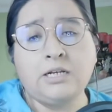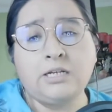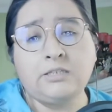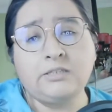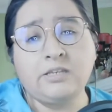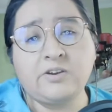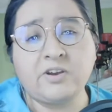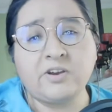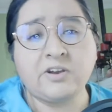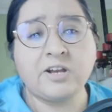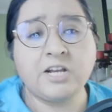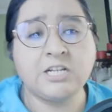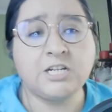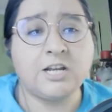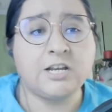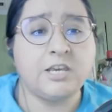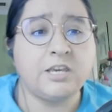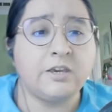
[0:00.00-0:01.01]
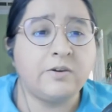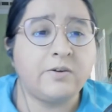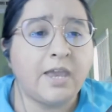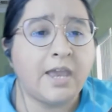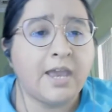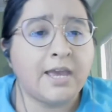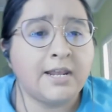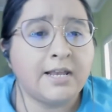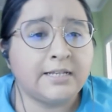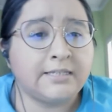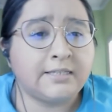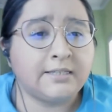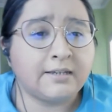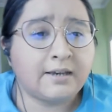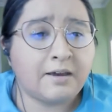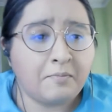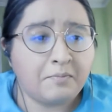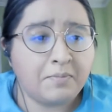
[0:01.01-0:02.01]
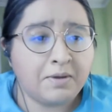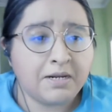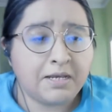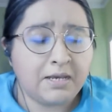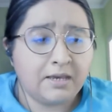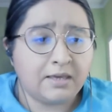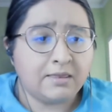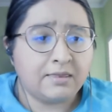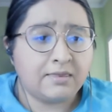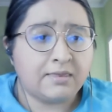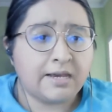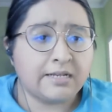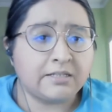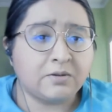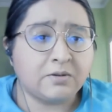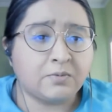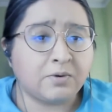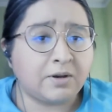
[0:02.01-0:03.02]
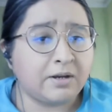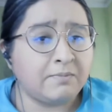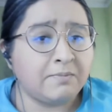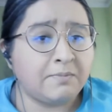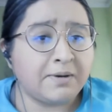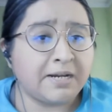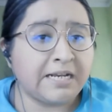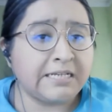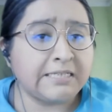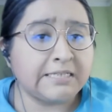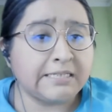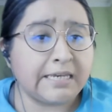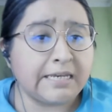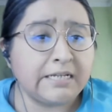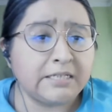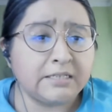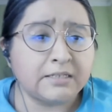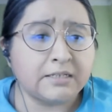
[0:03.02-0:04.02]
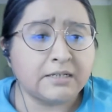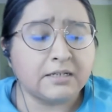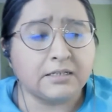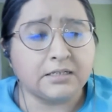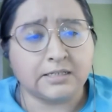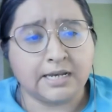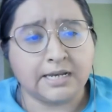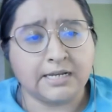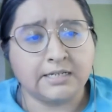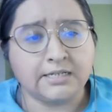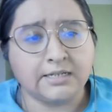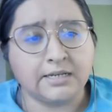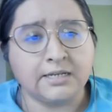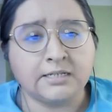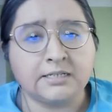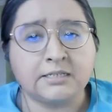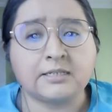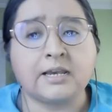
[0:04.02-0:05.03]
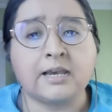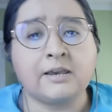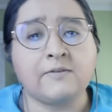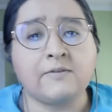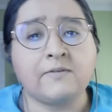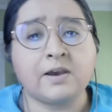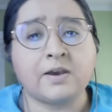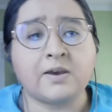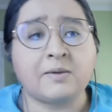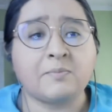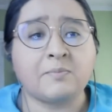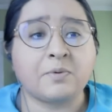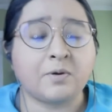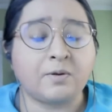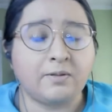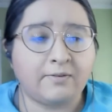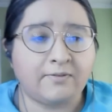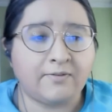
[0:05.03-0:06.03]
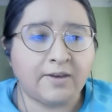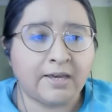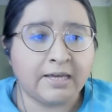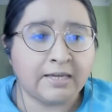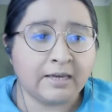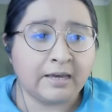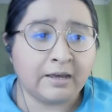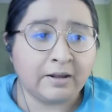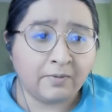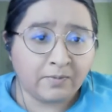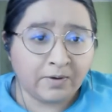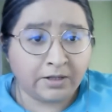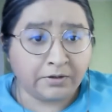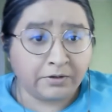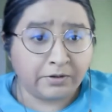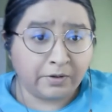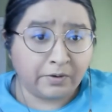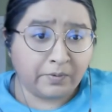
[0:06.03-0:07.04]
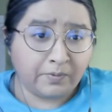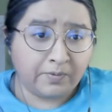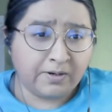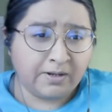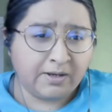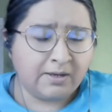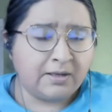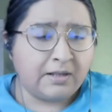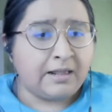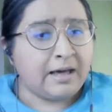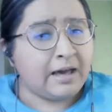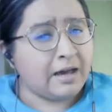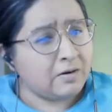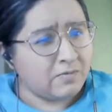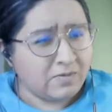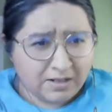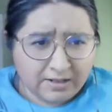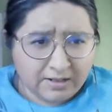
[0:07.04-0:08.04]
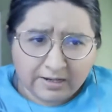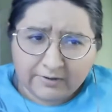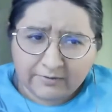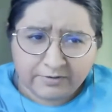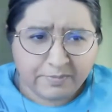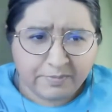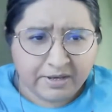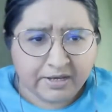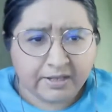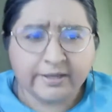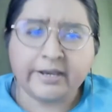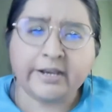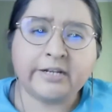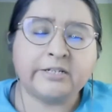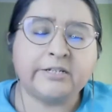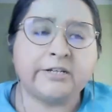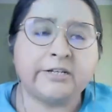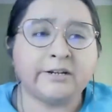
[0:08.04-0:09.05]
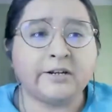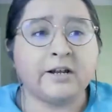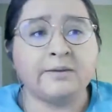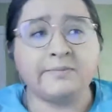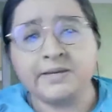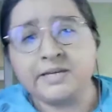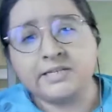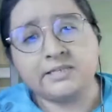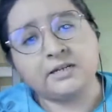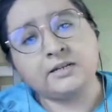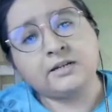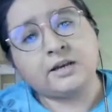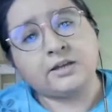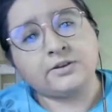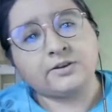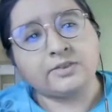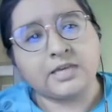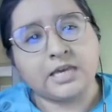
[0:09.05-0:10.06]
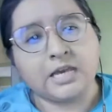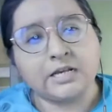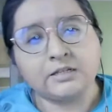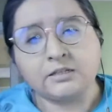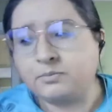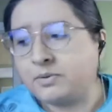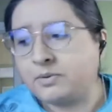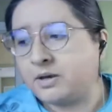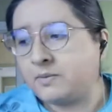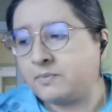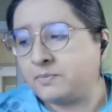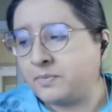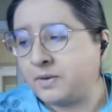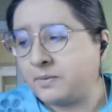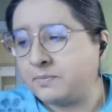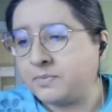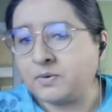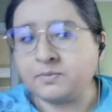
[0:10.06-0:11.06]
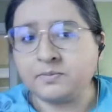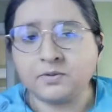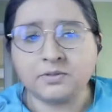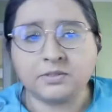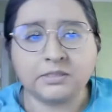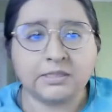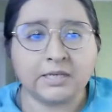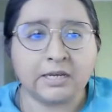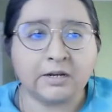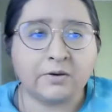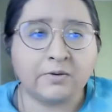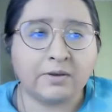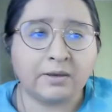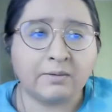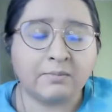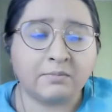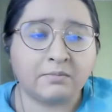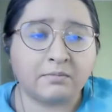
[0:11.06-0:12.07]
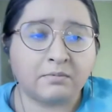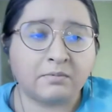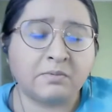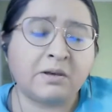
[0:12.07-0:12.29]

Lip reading: Secret Crush on You, and it's the company that's run by Saint. Saint is a very prolific and well-known and well-loved BL actor. He's done other things, but people mostly know him.